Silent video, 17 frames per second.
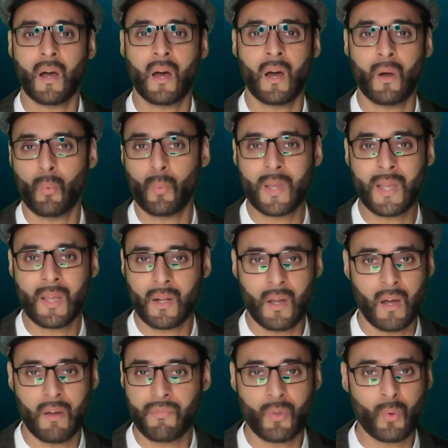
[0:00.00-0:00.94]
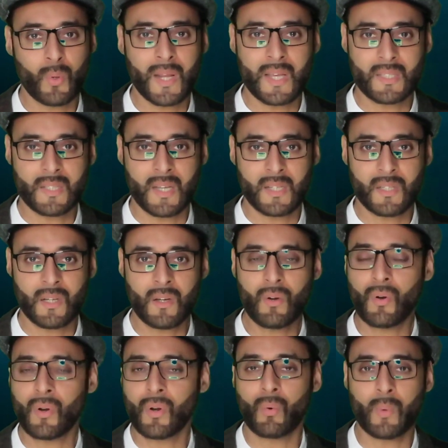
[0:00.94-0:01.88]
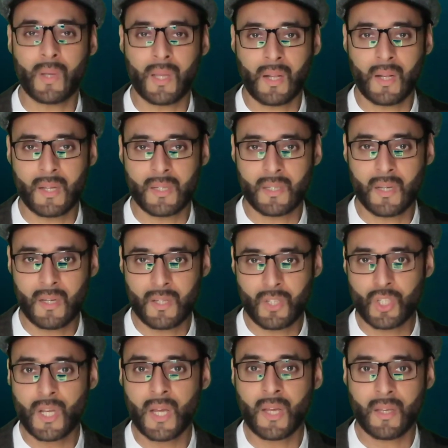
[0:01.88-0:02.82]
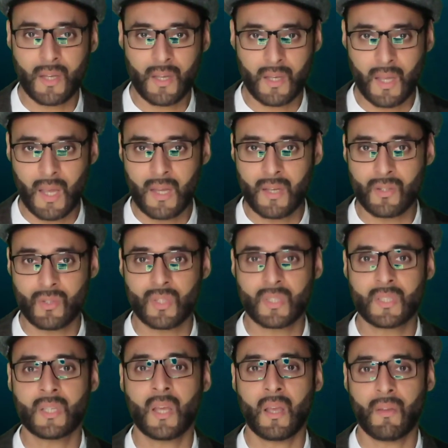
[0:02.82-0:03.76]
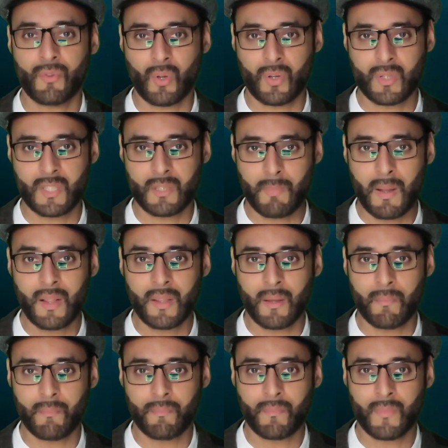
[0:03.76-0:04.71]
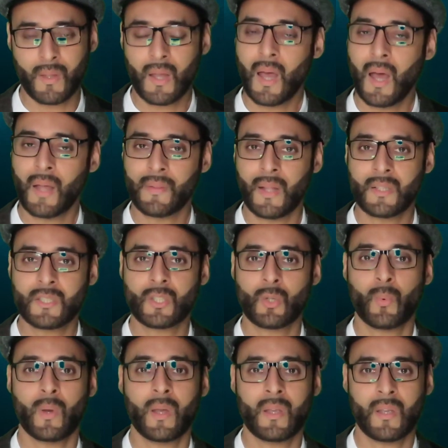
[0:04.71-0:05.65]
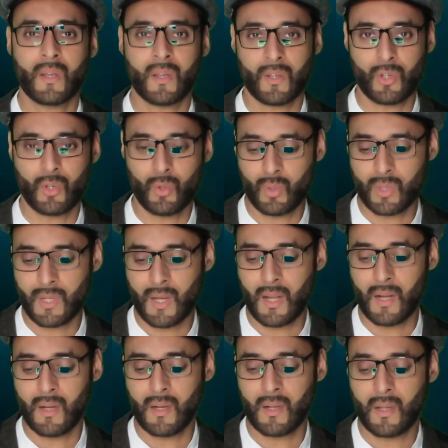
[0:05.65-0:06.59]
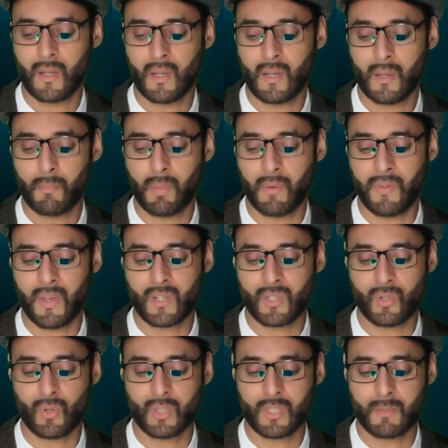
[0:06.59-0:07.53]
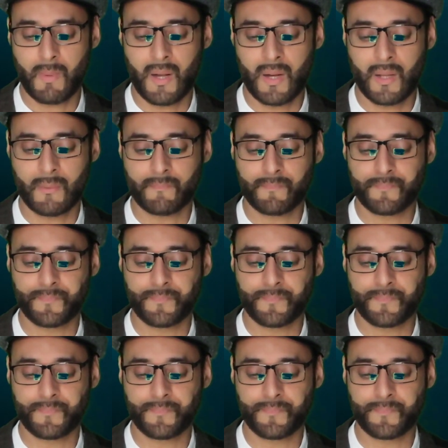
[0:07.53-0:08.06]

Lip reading: a few days later or a week later, check again to see if you can spell them. And that's the way you shall perfect your spelling.